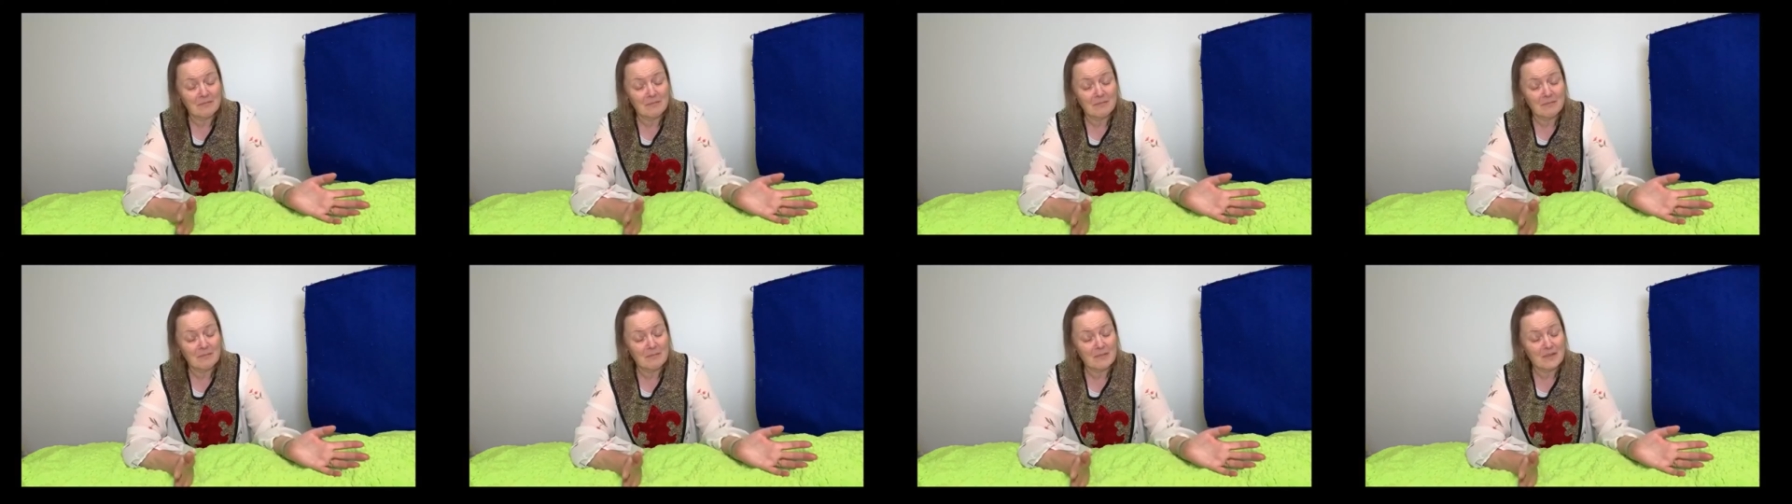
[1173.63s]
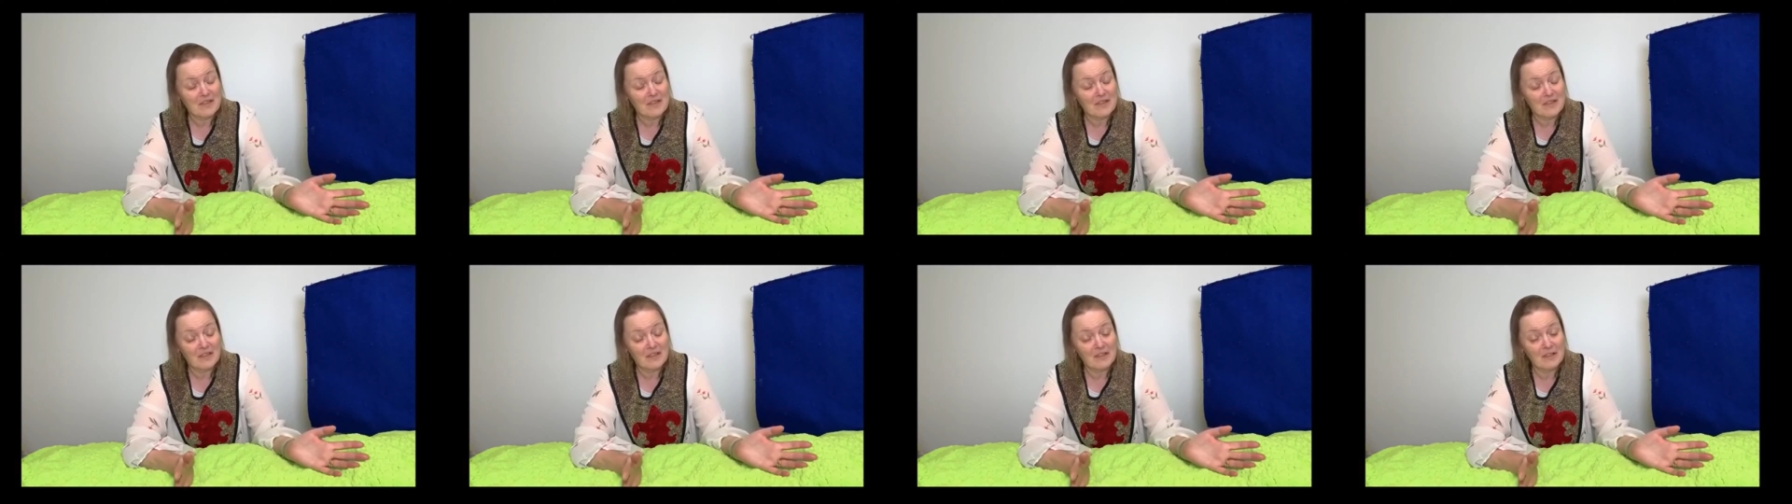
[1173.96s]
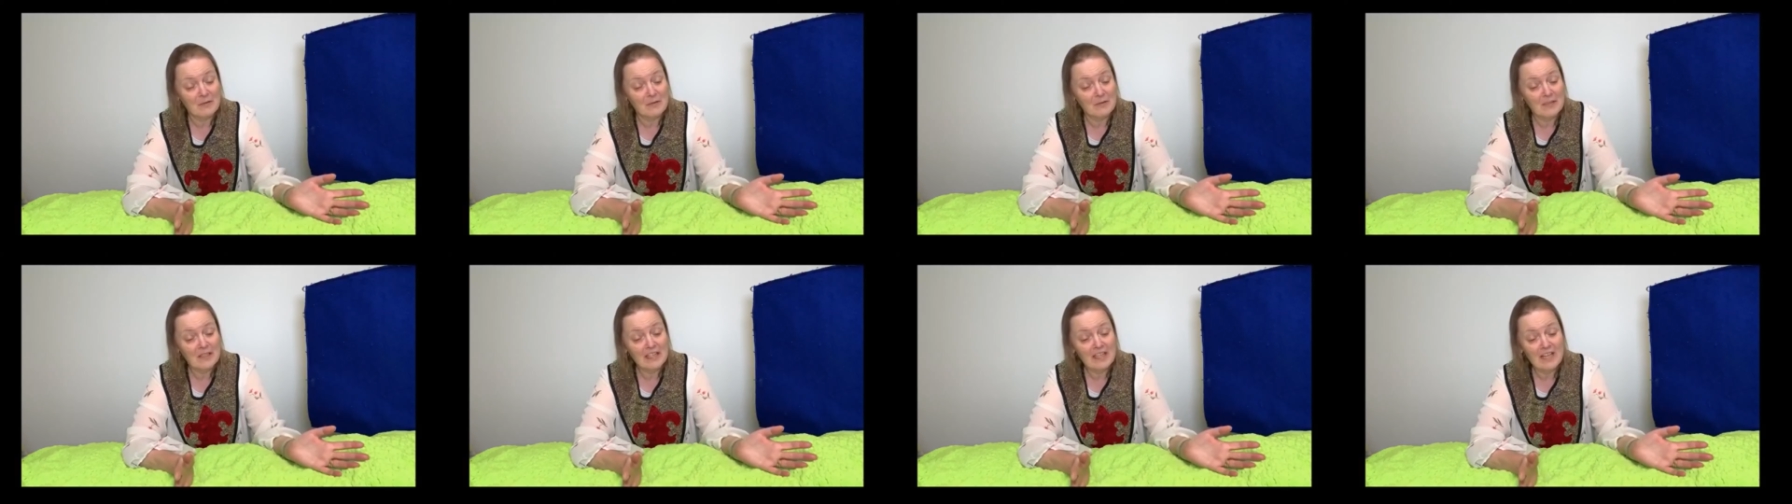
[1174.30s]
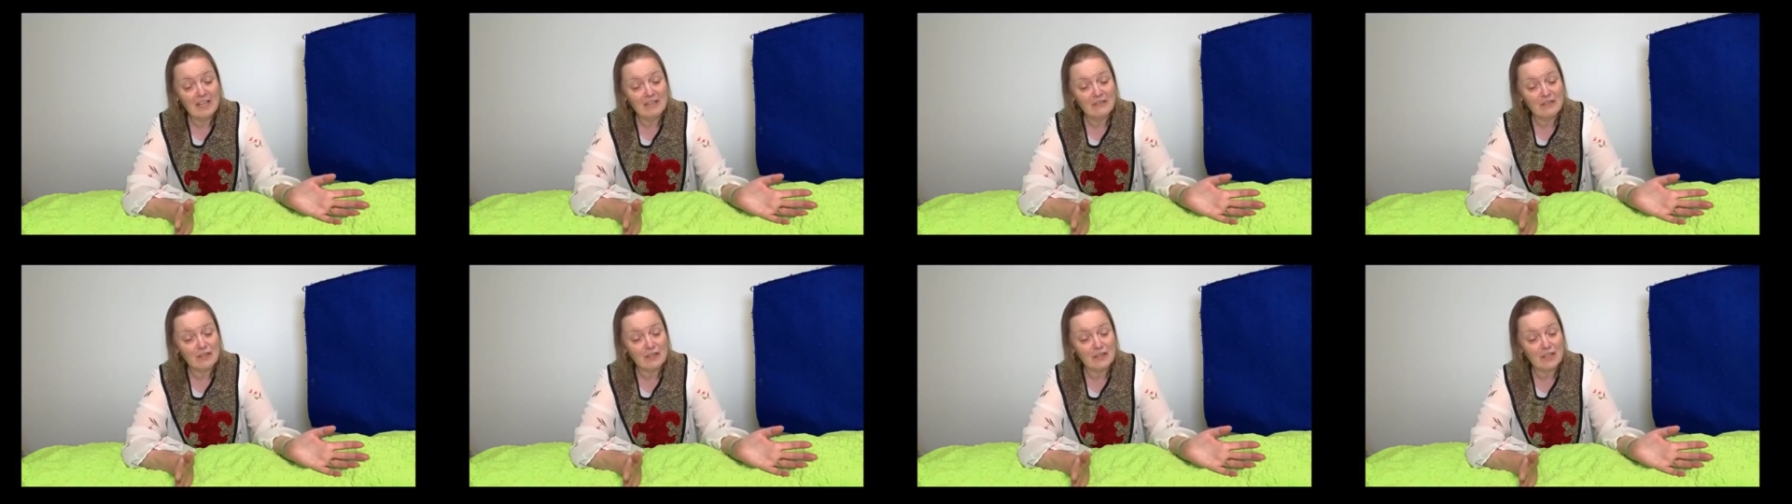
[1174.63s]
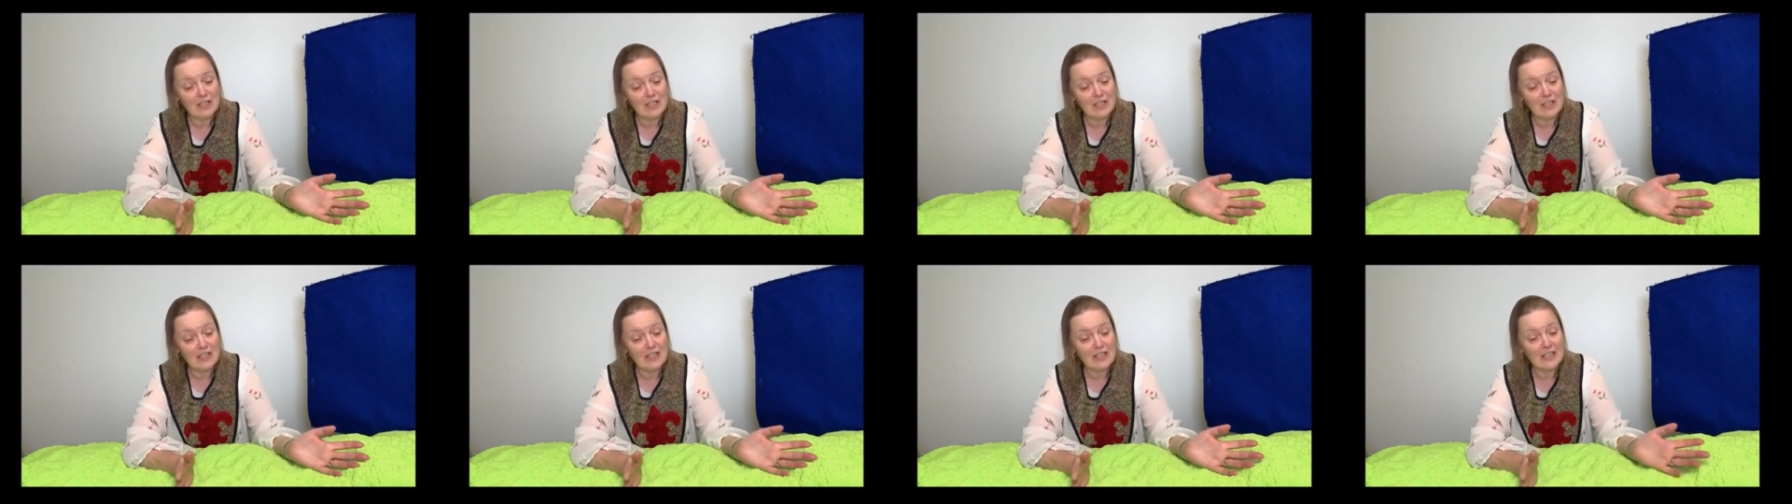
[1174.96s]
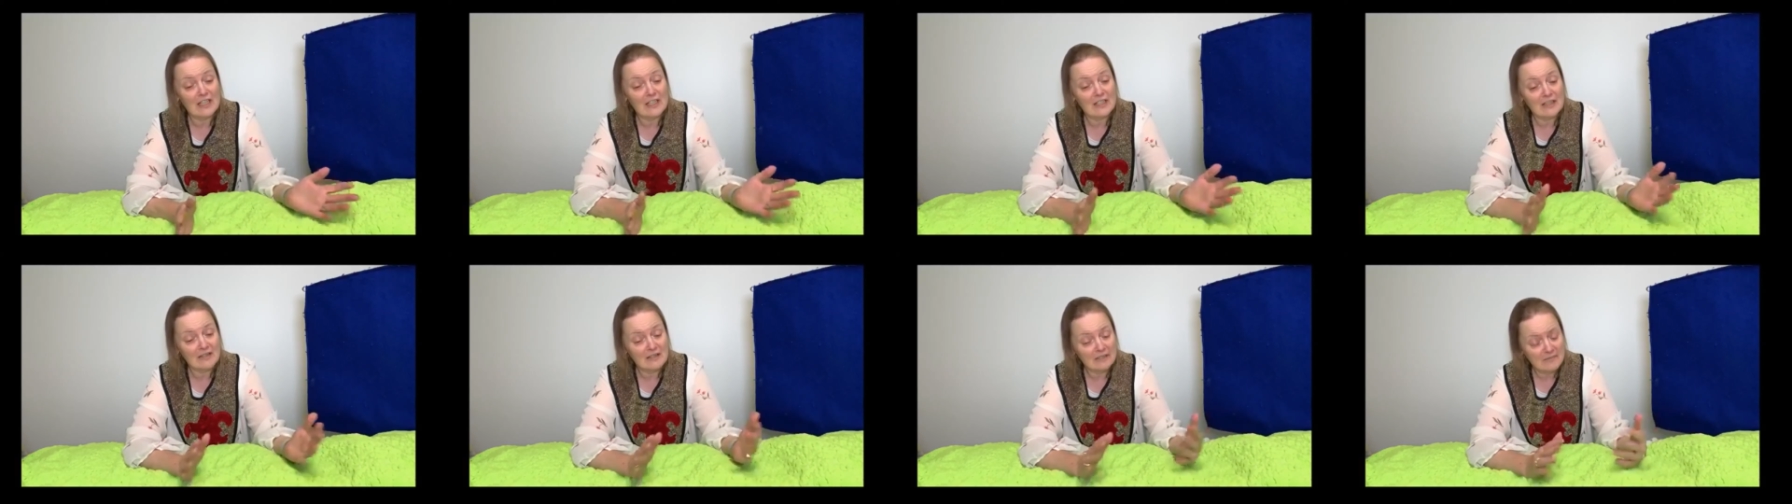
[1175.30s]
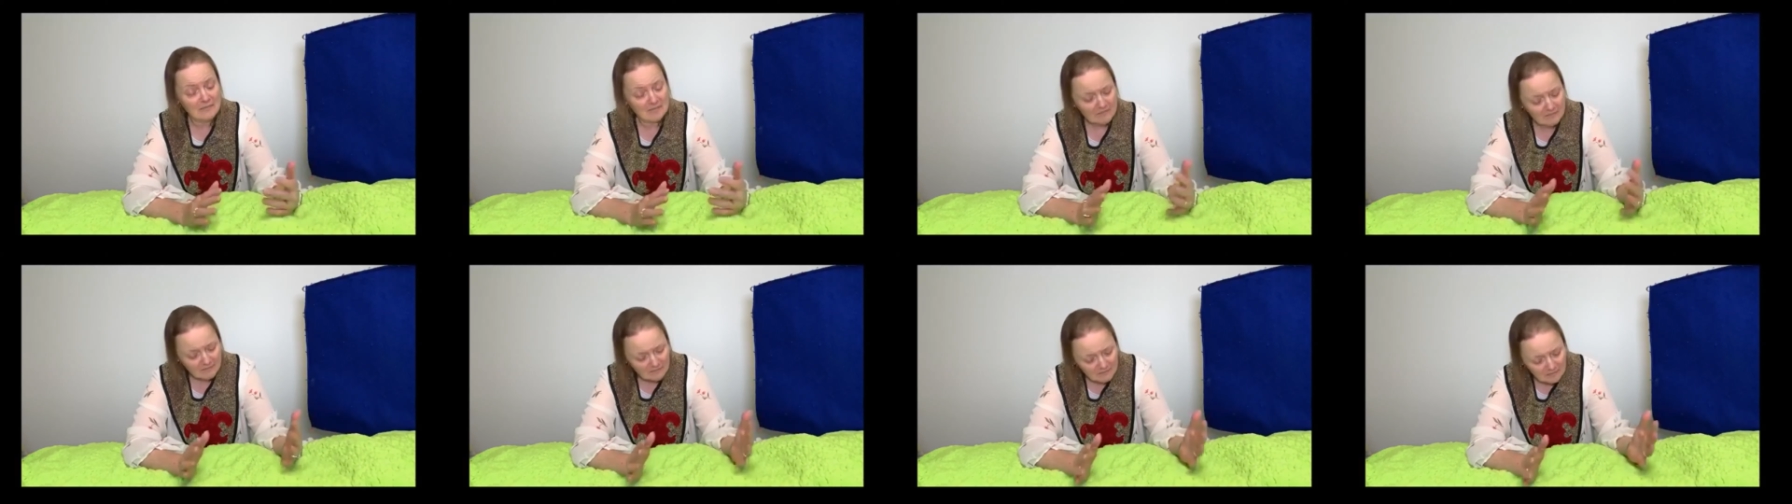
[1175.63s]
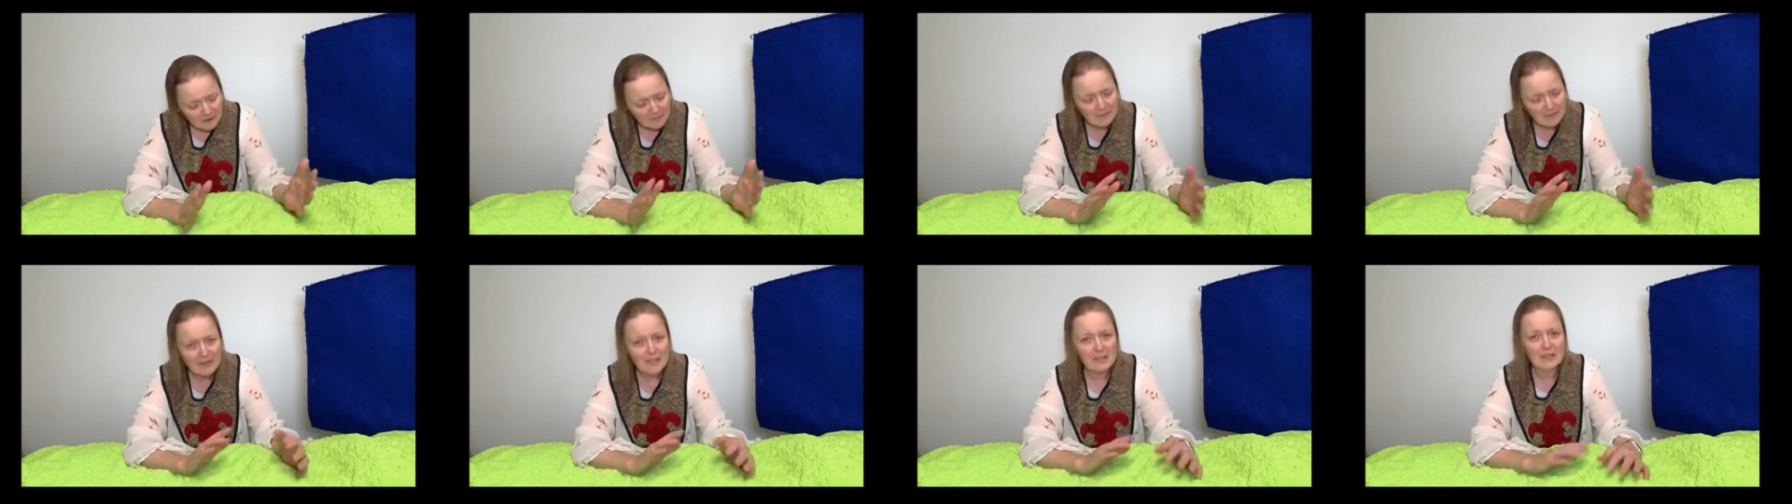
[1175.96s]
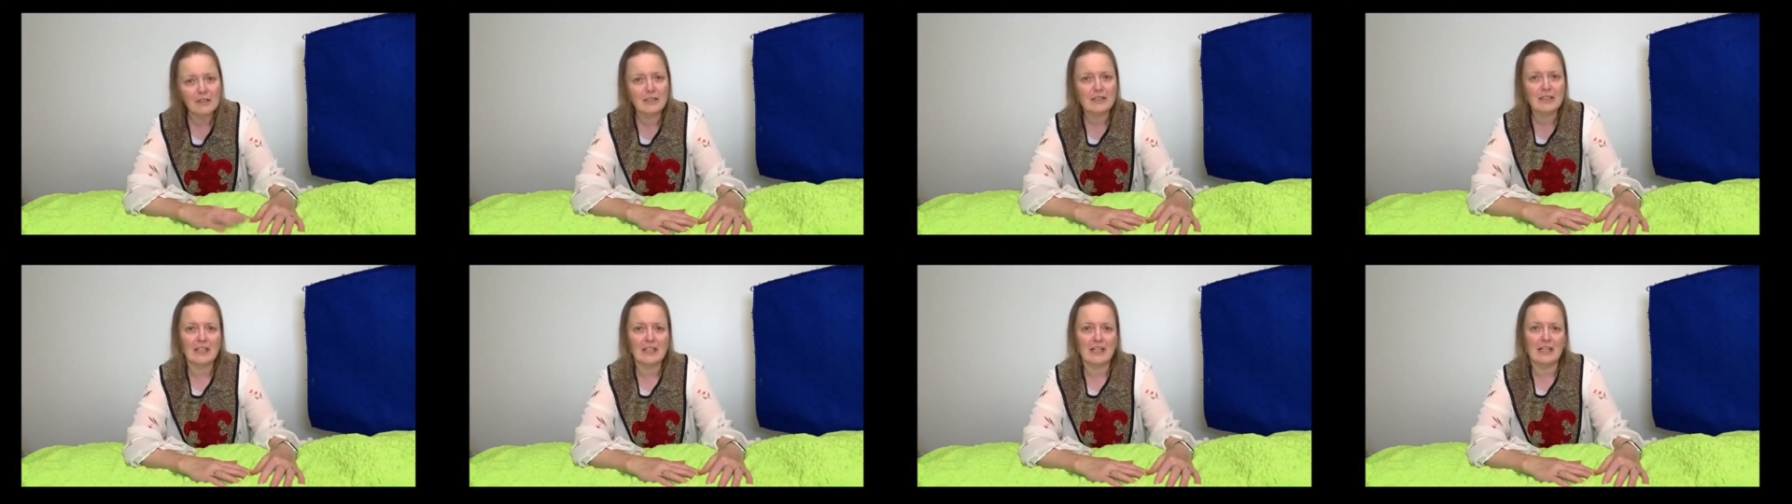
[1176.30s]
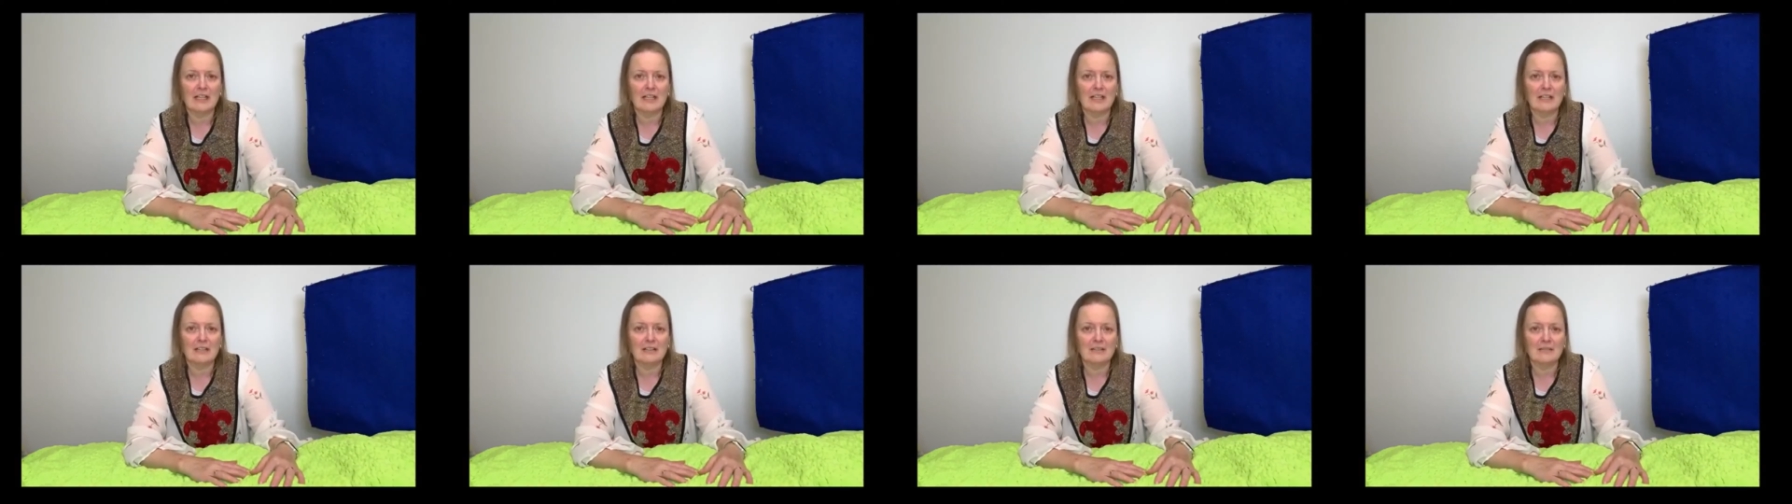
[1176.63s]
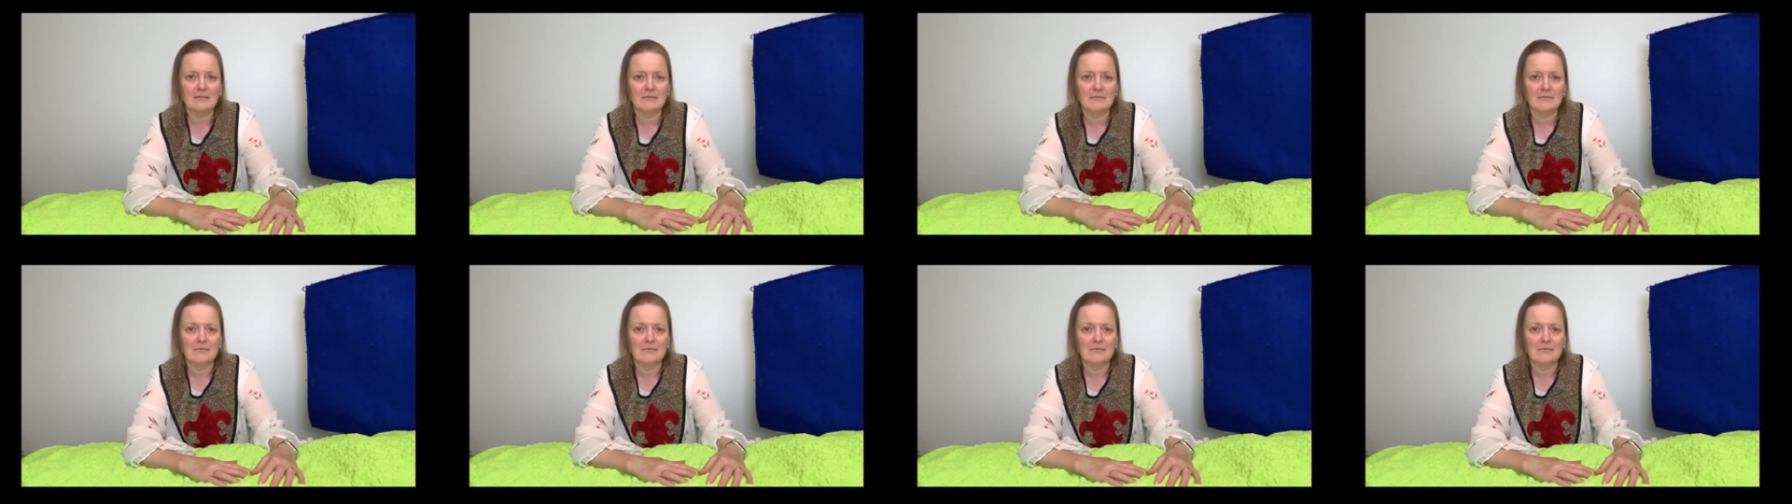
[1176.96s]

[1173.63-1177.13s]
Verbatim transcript: but so many have tried. Maybe you can.